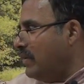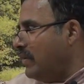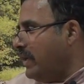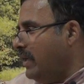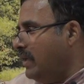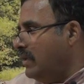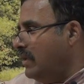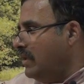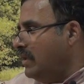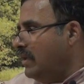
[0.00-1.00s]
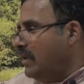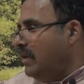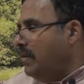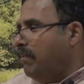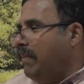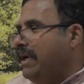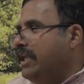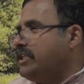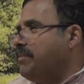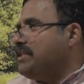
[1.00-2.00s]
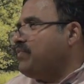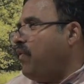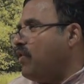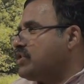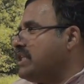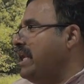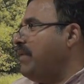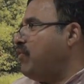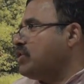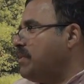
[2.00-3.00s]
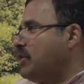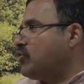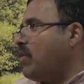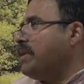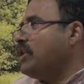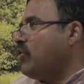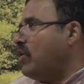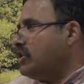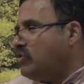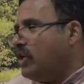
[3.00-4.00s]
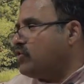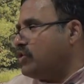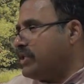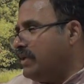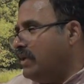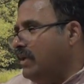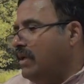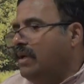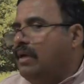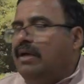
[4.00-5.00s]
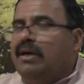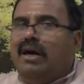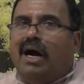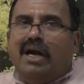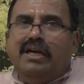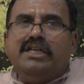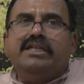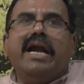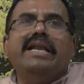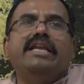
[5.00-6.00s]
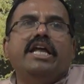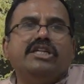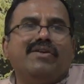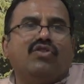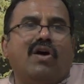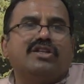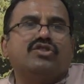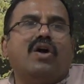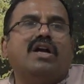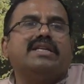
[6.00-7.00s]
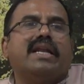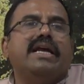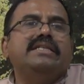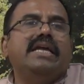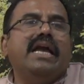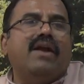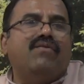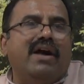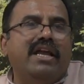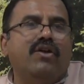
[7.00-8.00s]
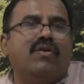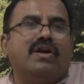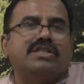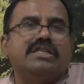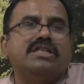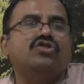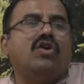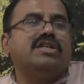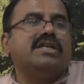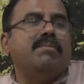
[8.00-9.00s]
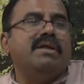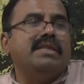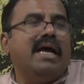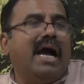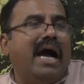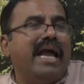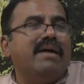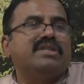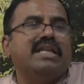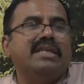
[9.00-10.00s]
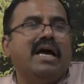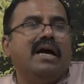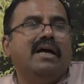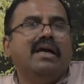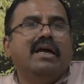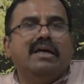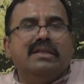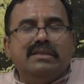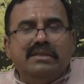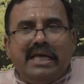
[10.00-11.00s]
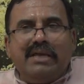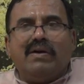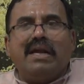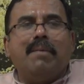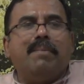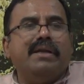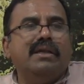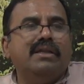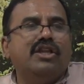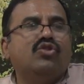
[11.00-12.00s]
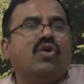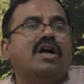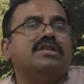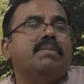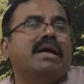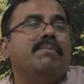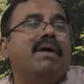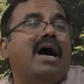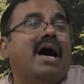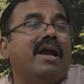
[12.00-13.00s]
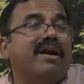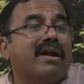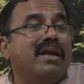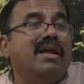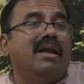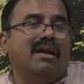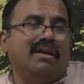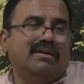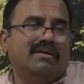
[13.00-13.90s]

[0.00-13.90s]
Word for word: Okay? Meditation means forcibly, forcibly stopping the thought. It's not a solution. Understanding the nature of thoughts, thoughts are rising and falling into consciousness, thoughts are mithya, I am satya. Then what will happen? The thoughts become unreal.